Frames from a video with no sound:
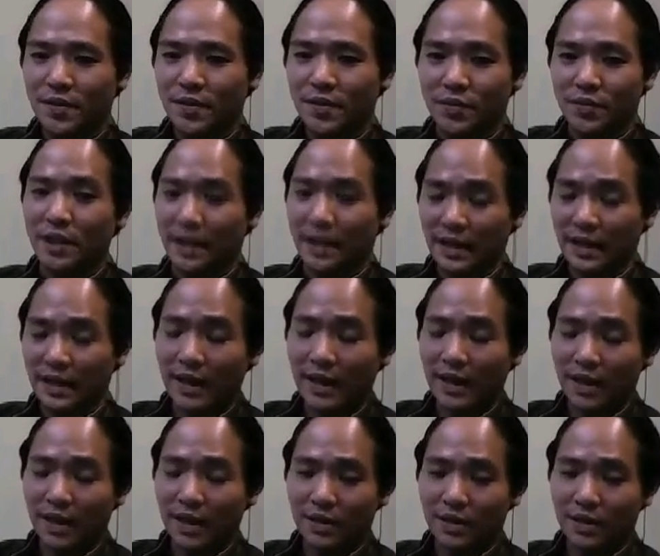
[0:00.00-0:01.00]
But and
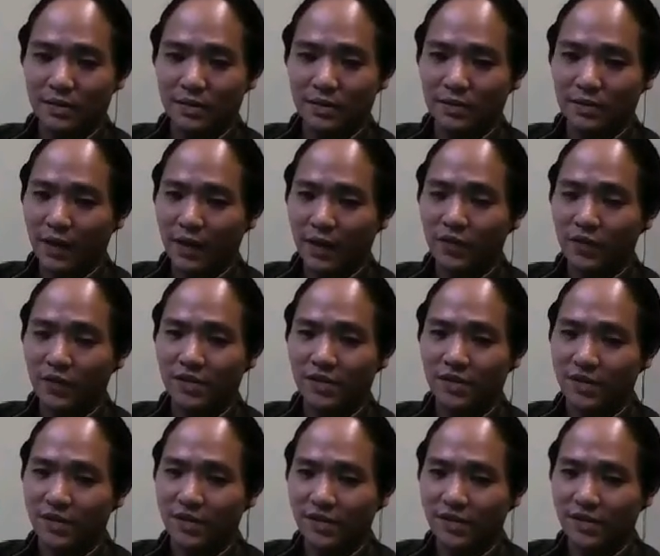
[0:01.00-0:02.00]
again, I have to
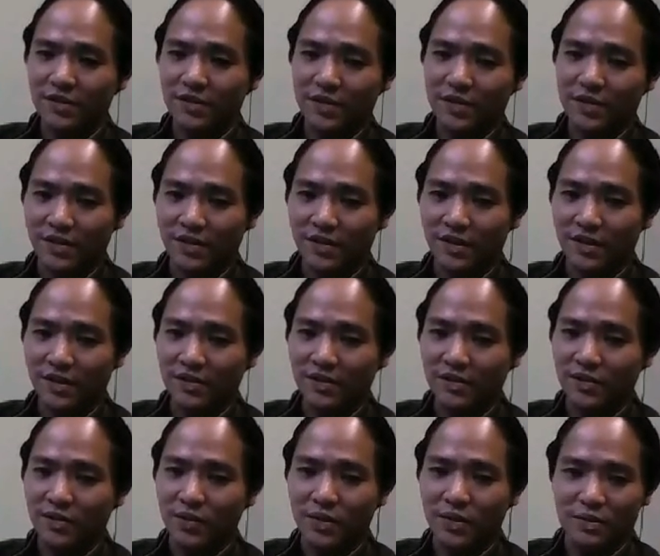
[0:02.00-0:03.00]
stress this is not set in
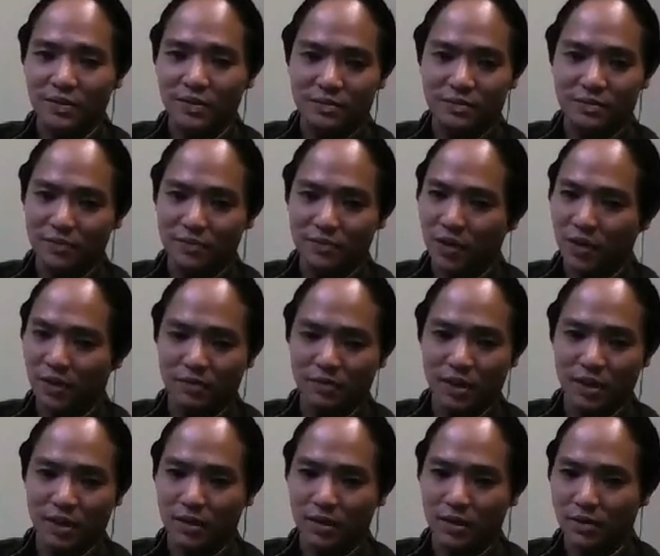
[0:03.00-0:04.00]
stone. It can
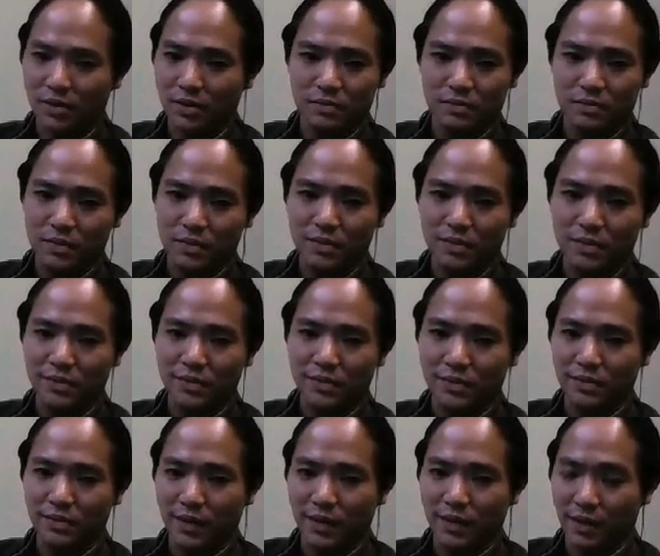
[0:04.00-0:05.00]
be
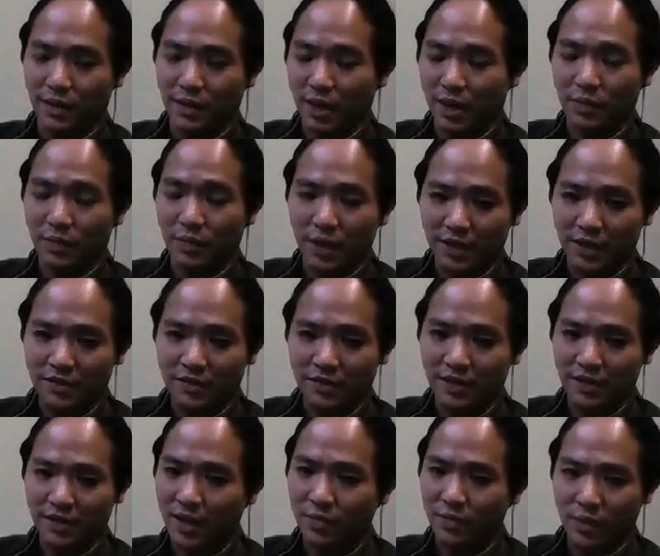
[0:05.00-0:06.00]
less,
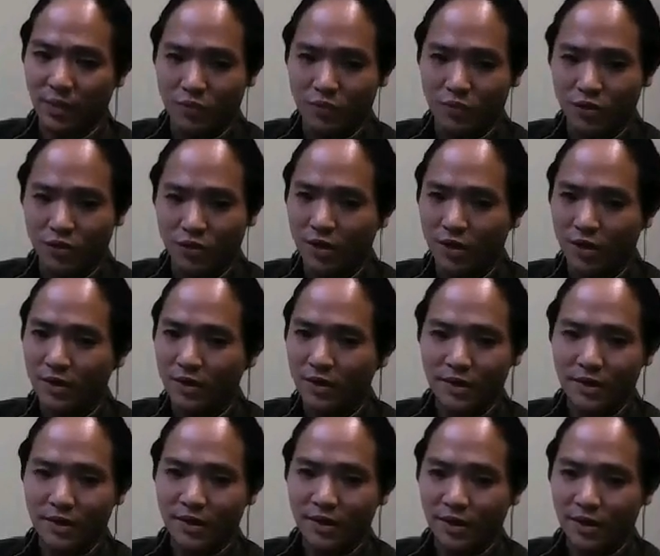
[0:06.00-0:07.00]
it can be more.
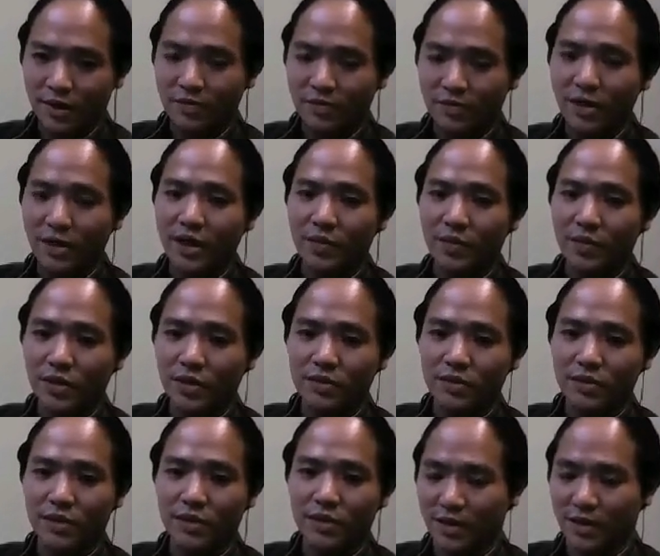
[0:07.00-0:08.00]
It's really up to
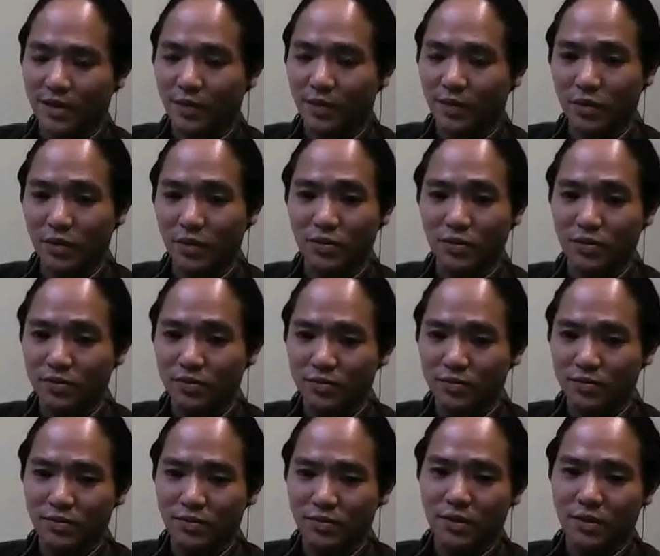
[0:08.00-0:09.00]
you.
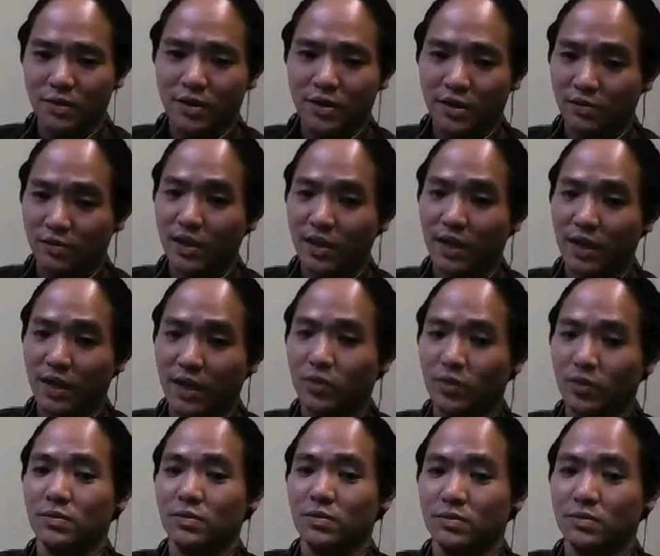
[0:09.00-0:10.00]
It's really up to
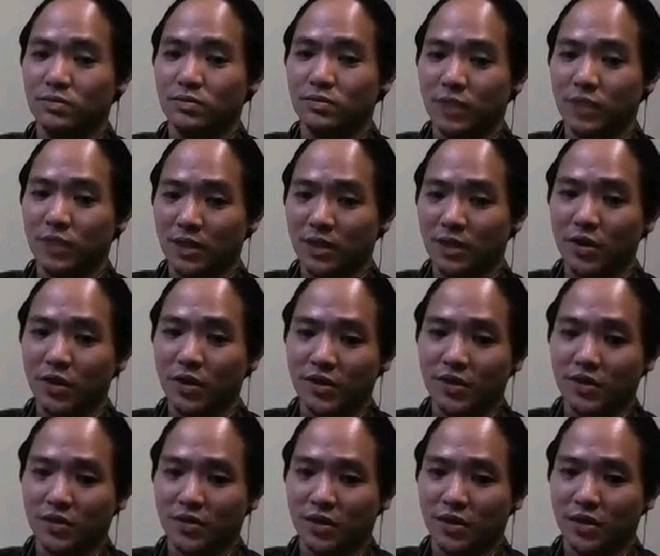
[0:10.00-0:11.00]
what the book
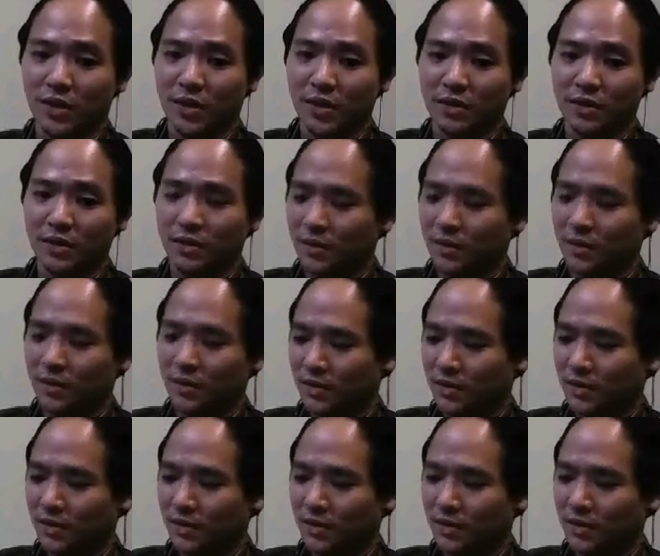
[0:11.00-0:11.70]
is all about.